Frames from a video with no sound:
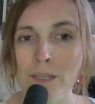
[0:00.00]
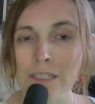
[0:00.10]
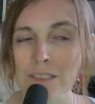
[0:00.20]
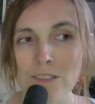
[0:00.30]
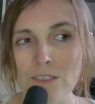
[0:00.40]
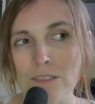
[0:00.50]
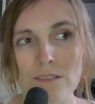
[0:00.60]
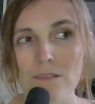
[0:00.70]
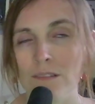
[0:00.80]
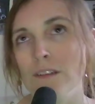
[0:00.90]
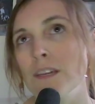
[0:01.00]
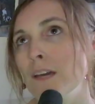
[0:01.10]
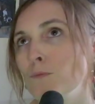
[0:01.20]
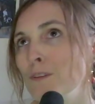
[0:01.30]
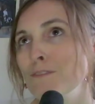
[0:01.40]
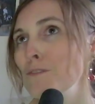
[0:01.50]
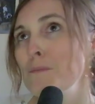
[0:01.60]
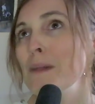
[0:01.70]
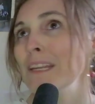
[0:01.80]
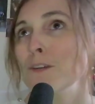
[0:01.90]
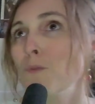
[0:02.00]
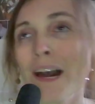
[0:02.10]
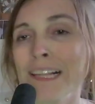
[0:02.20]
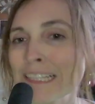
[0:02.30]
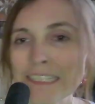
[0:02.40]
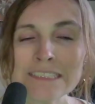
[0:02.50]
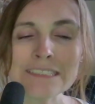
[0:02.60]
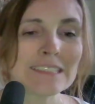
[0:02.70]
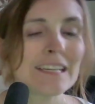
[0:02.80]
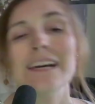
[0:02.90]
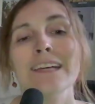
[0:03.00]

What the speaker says: Like, it's just, again, one of the many qualities